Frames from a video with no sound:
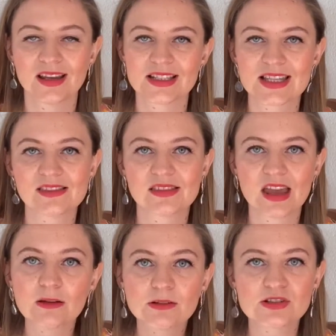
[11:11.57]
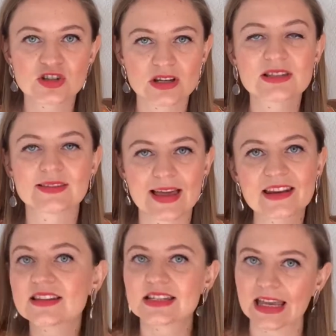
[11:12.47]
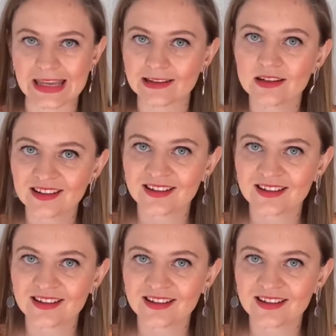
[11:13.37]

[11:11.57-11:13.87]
is that they would just let us in,